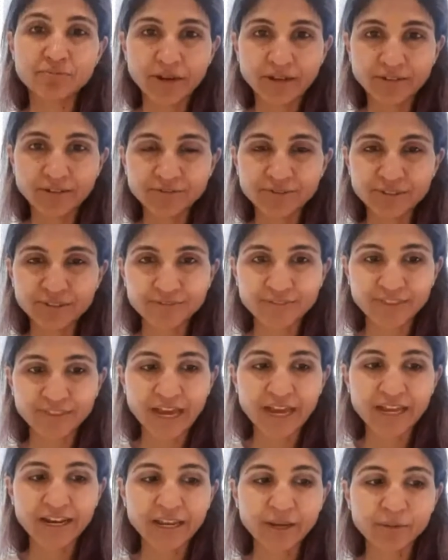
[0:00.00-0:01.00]
mindful of
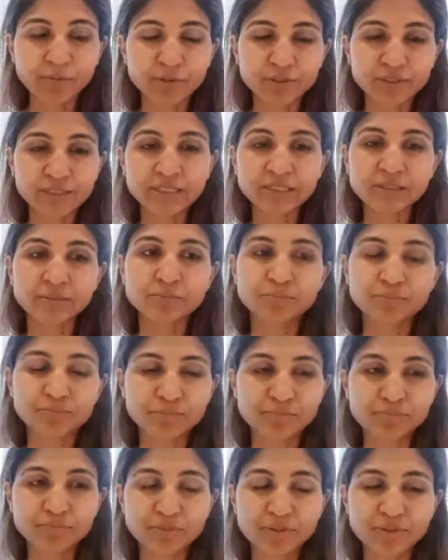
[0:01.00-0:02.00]
that, like what's going to
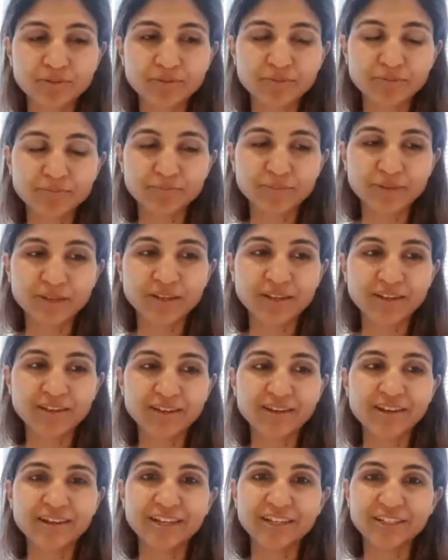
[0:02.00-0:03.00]

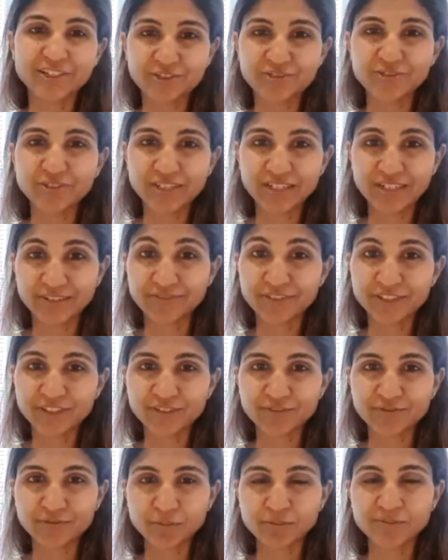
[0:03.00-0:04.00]
be an, ex- an
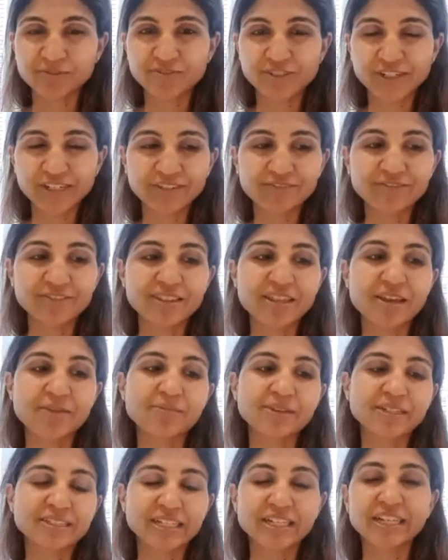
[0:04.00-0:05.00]
efficient form of reading for them. Is